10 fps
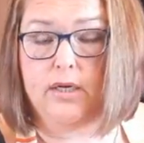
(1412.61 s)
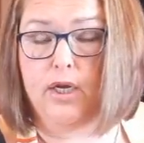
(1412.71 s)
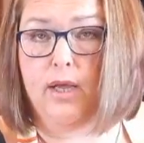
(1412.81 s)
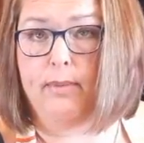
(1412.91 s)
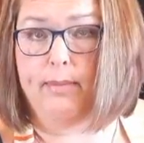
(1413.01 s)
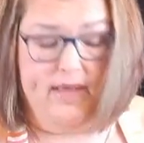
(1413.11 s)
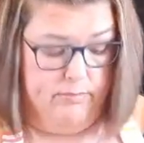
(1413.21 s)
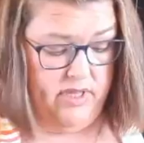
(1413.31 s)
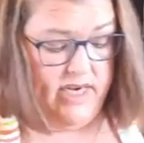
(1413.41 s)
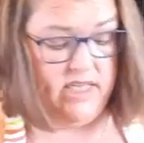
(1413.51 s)
Not my pie
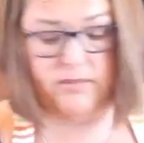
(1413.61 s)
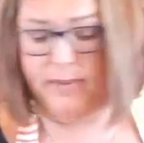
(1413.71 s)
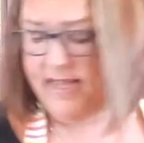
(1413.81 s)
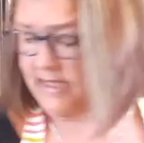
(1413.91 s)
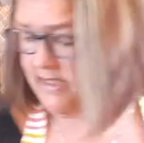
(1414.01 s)
plate, it's a pie